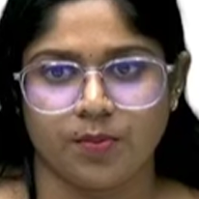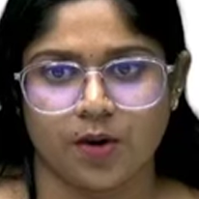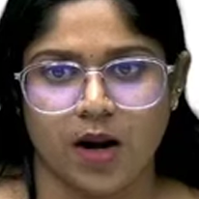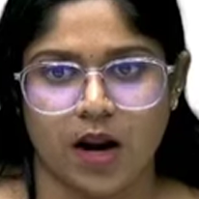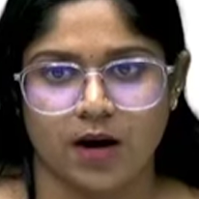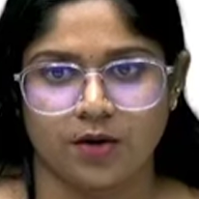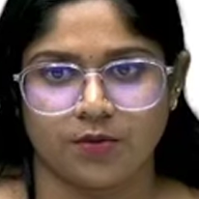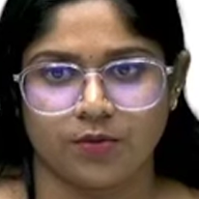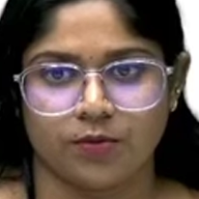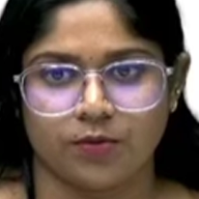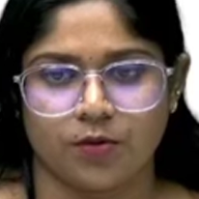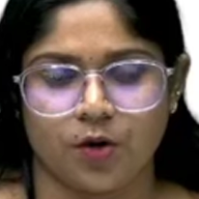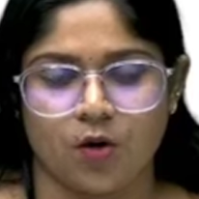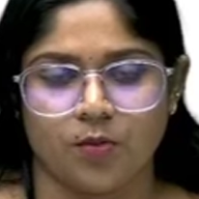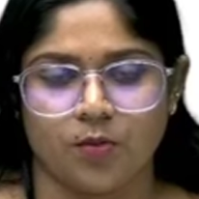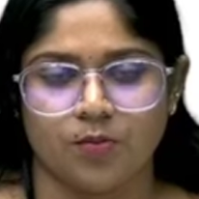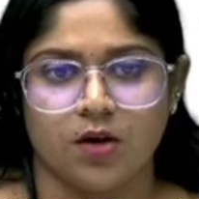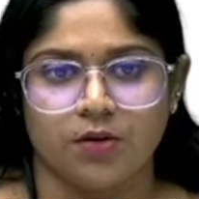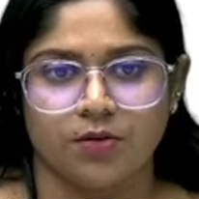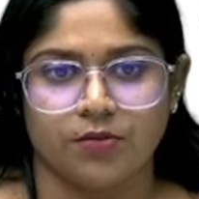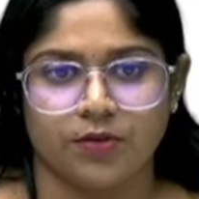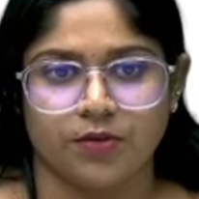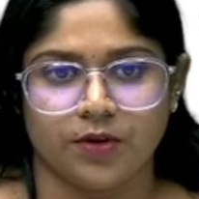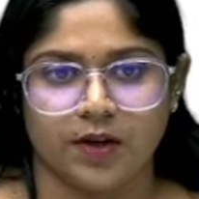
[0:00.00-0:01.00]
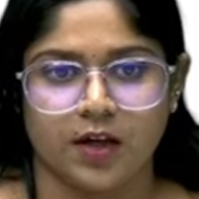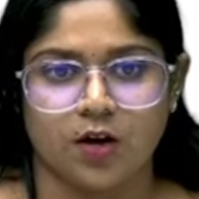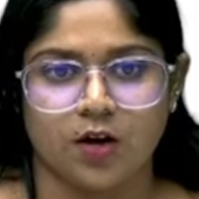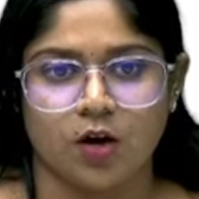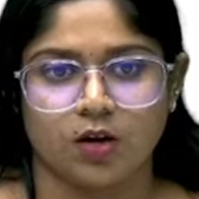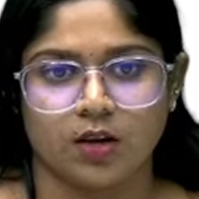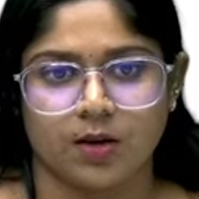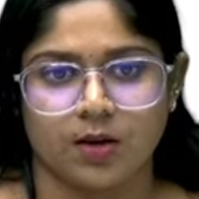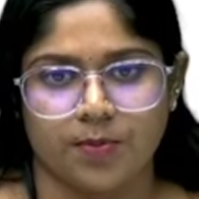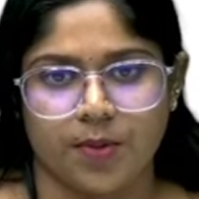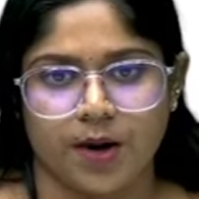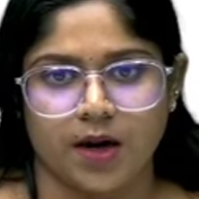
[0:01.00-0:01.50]
platform fee
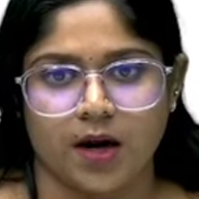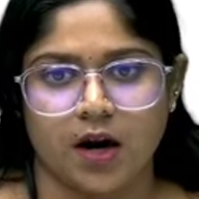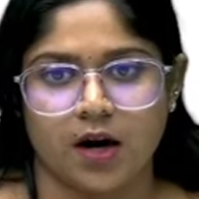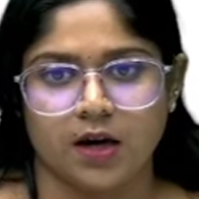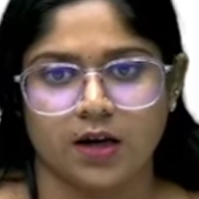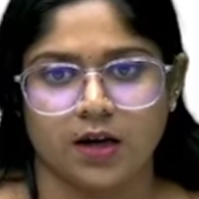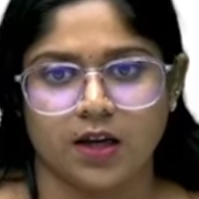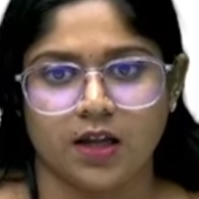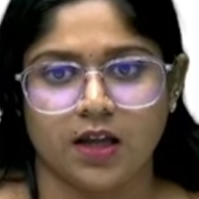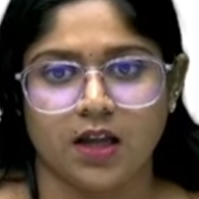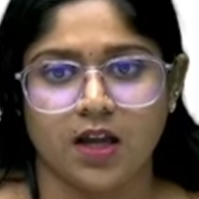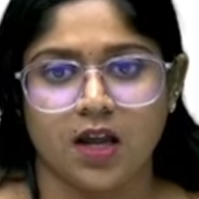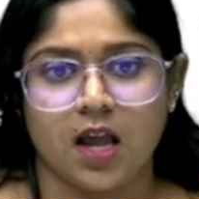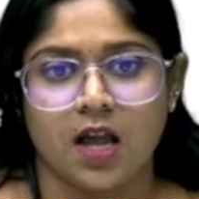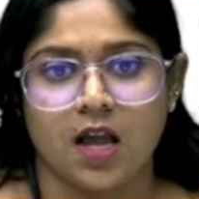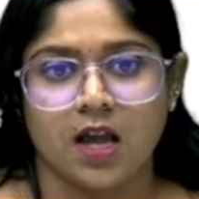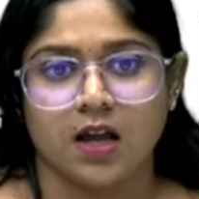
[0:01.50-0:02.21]
or the penalty,